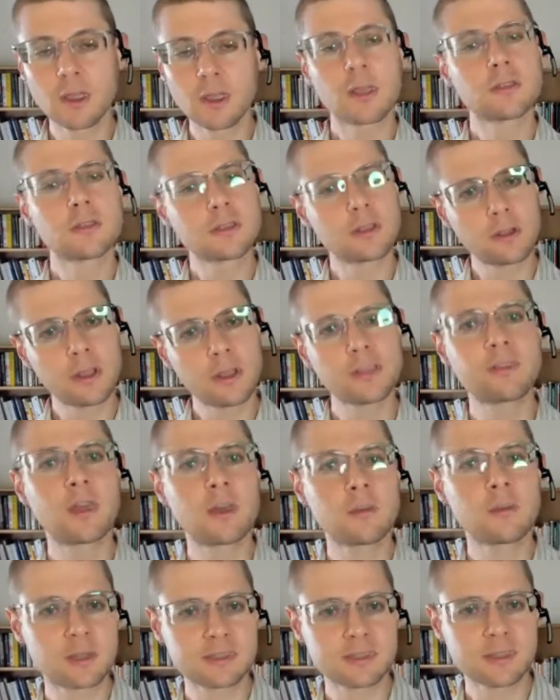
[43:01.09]
So let
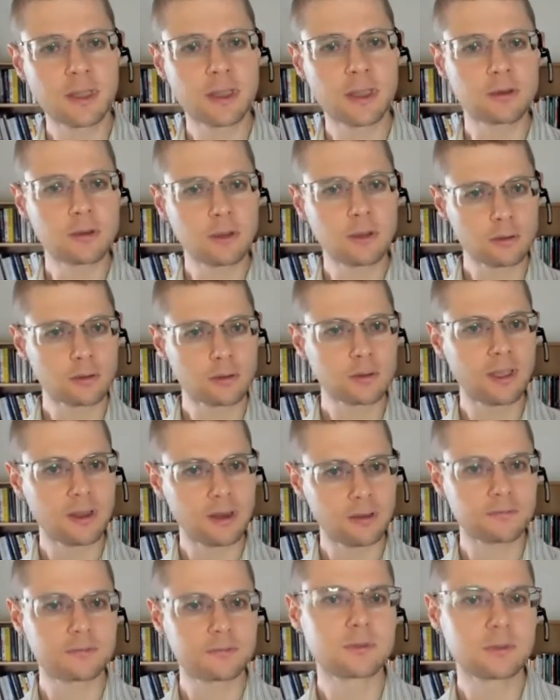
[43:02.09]
them decide, don't kind
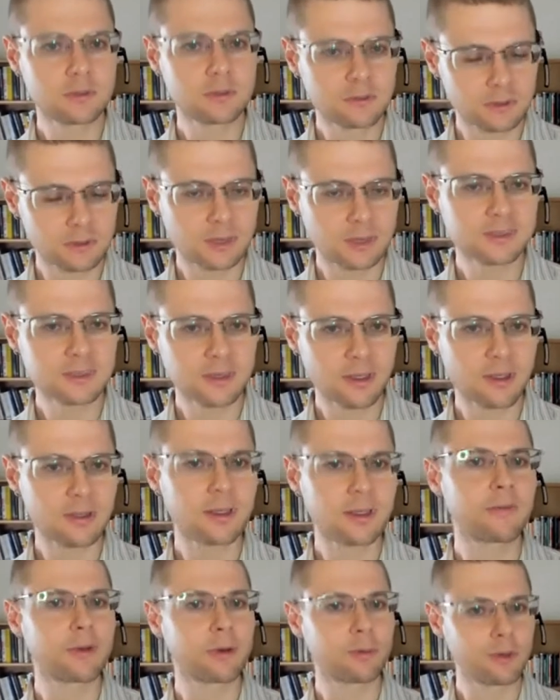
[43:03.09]
of just tell
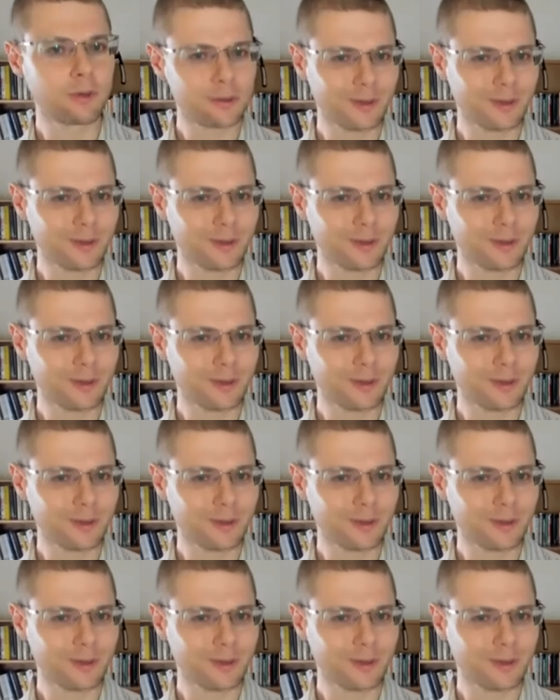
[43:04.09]
everyone